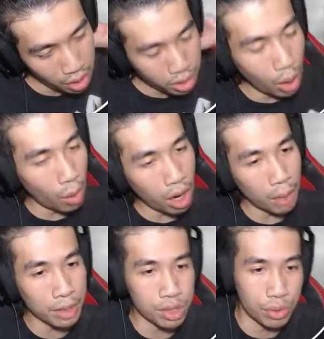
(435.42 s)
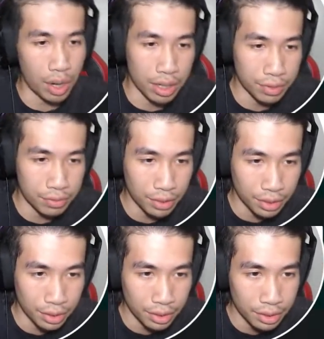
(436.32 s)
You know what? I'm gonna try it. Fuck
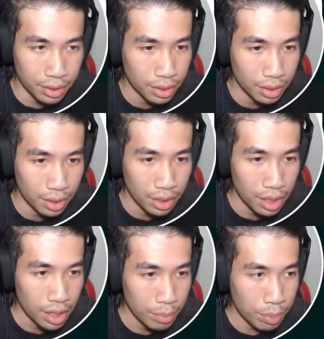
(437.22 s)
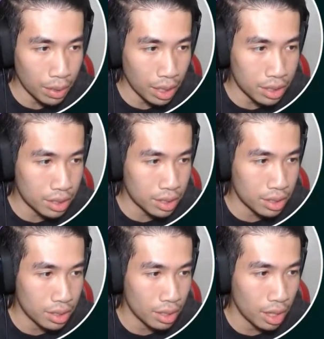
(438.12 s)
it. But I,
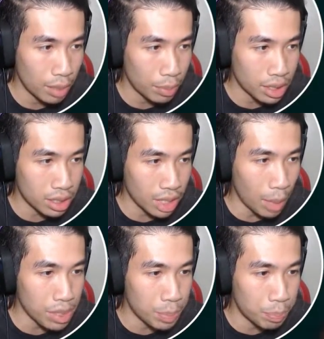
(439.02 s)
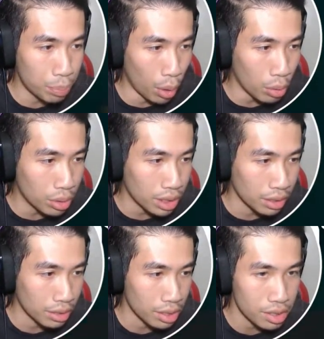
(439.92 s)
but the timer's broken,
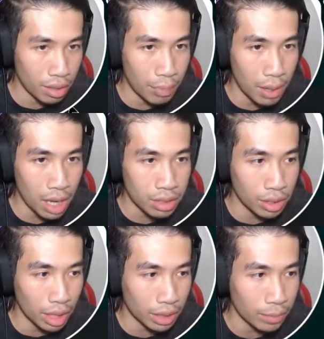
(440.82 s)
so I might have to like.